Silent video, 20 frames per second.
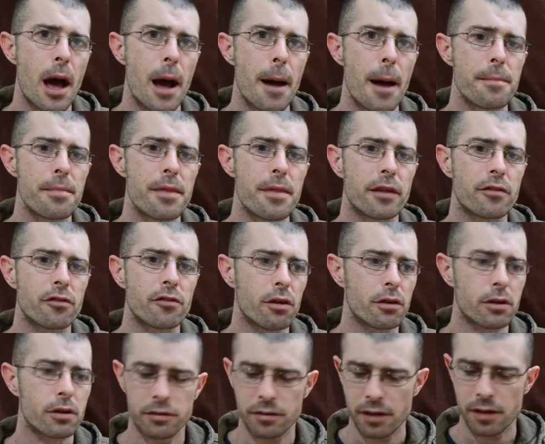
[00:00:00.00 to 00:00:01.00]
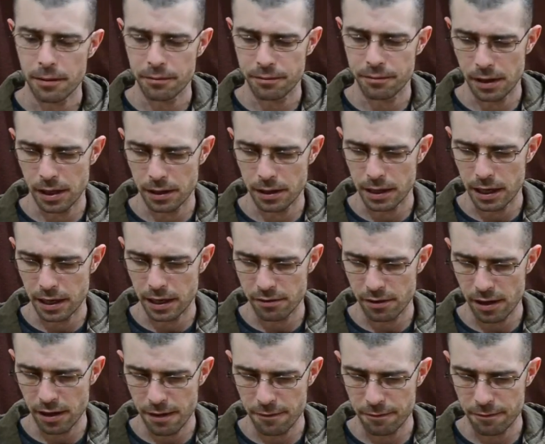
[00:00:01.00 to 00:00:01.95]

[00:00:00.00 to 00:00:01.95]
That's all I've got time for now, guys.